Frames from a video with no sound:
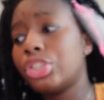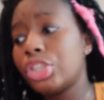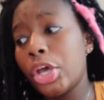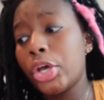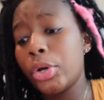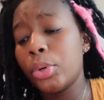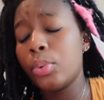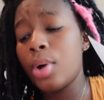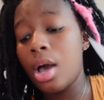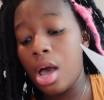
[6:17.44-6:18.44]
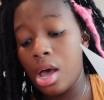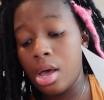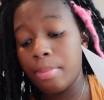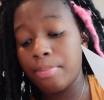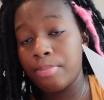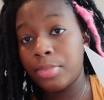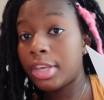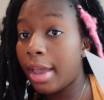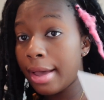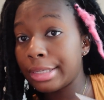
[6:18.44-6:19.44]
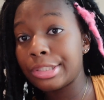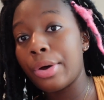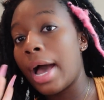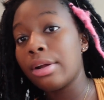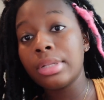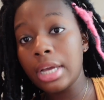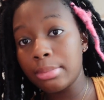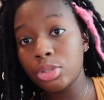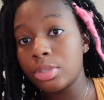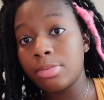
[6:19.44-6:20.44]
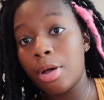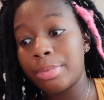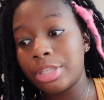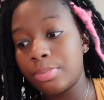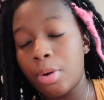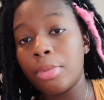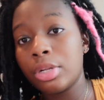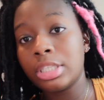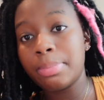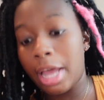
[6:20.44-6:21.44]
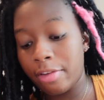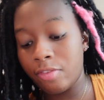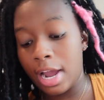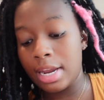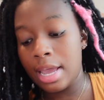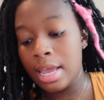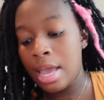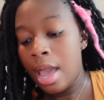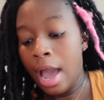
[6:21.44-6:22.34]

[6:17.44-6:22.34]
So, so I don't think I'm doing small business promo this Black Friday.